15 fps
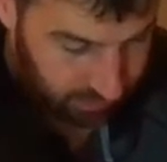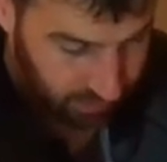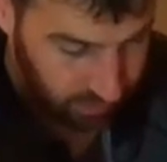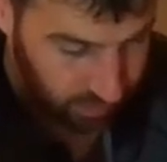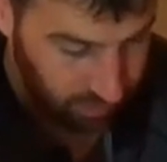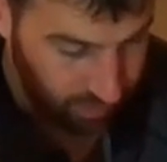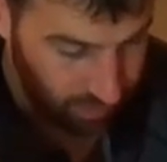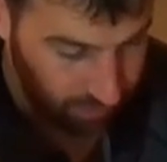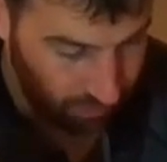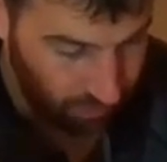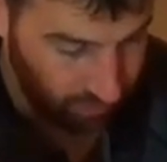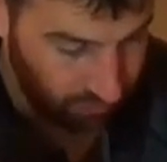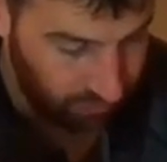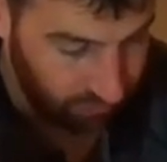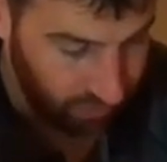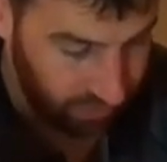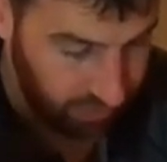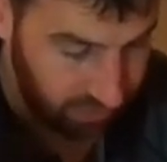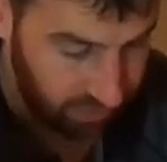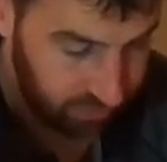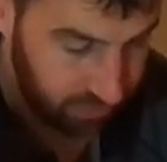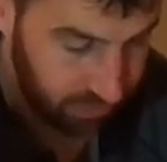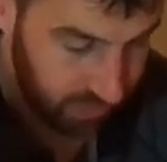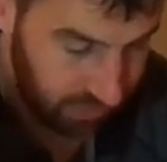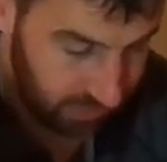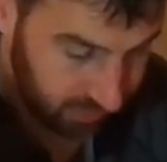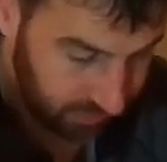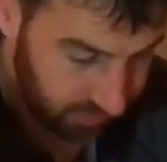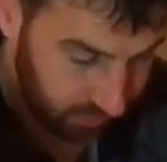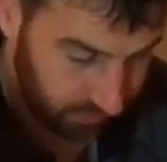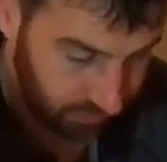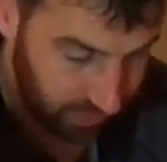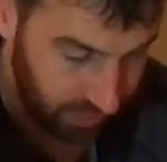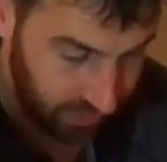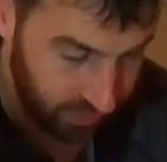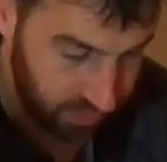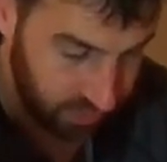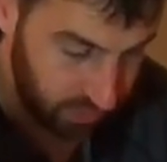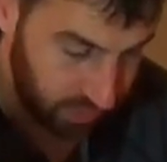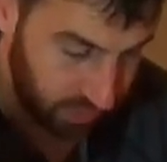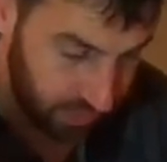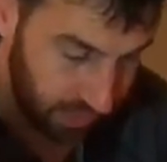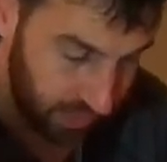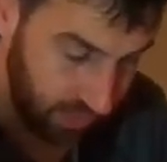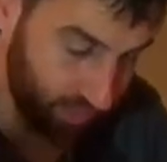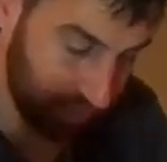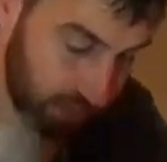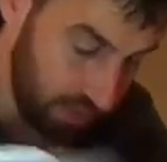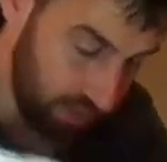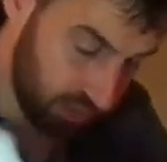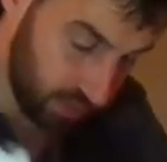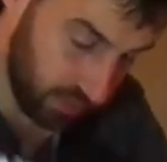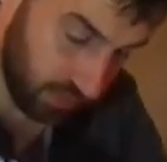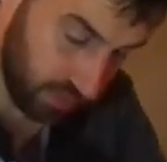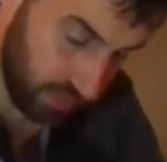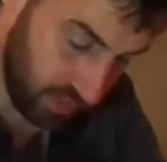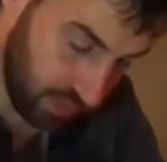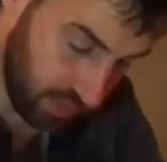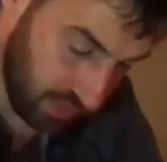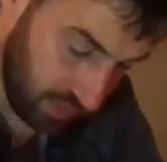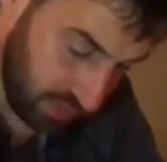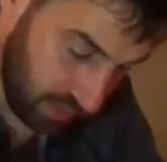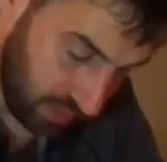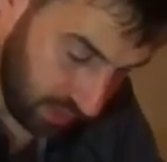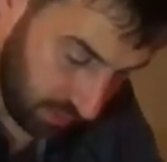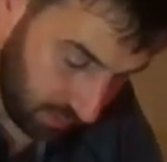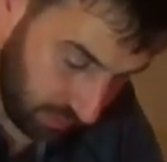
Remember, 5 minutes of extra care now can